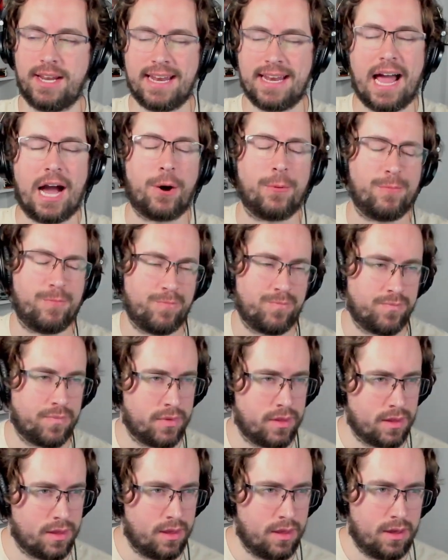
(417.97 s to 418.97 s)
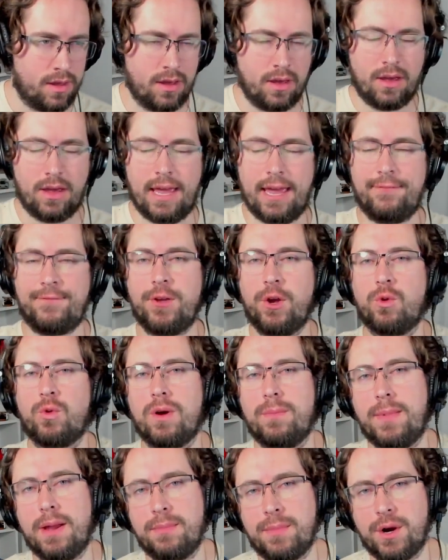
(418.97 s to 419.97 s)
And now, if you
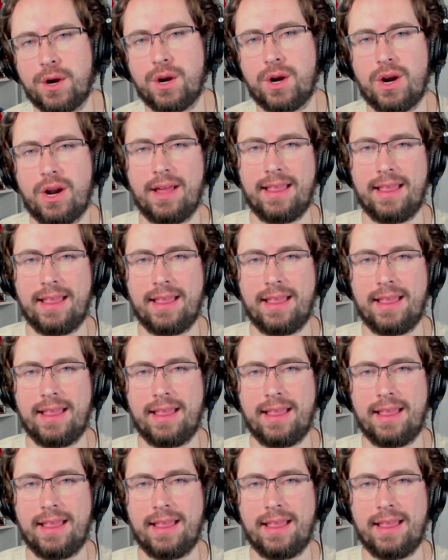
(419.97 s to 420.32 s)
remember